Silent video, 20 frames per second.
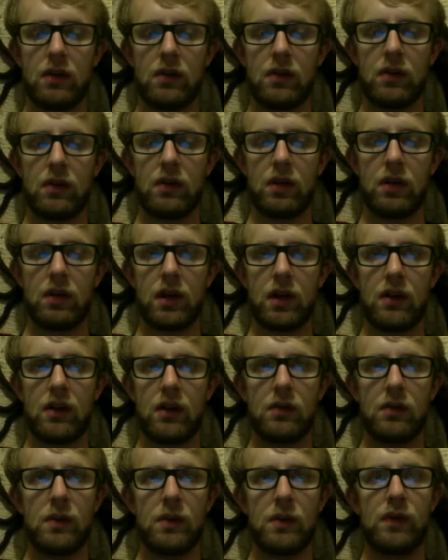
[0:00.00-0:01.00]

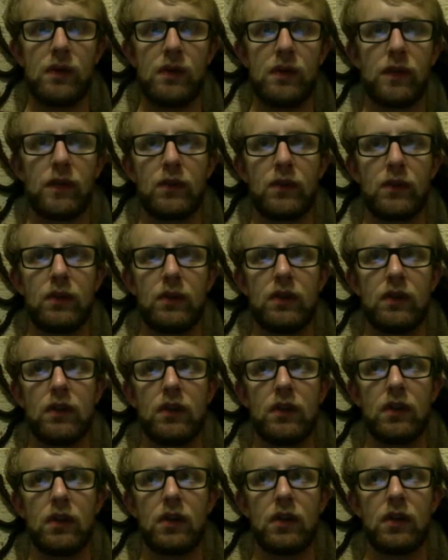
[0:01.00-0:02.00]
remember if it was
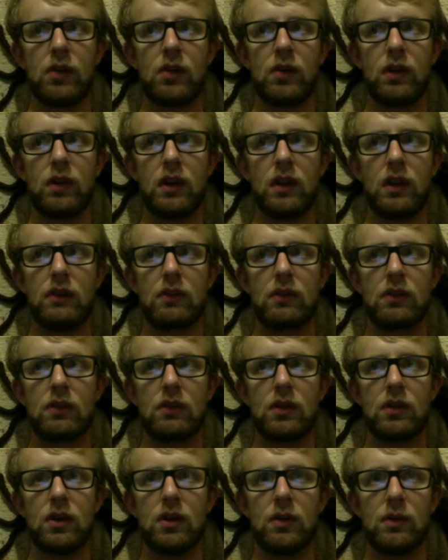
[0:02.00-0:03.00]
a quiz
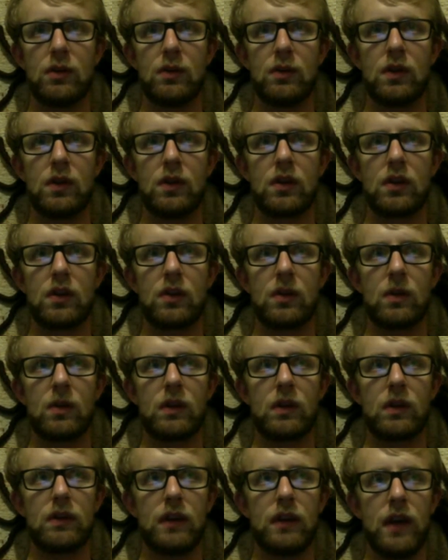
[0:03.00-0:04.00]
or a homework
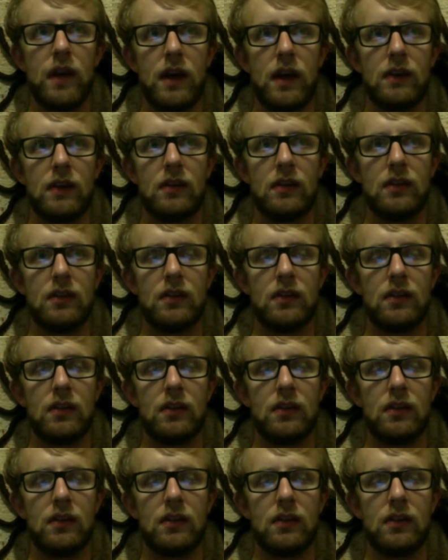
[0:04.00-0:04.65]
or a test.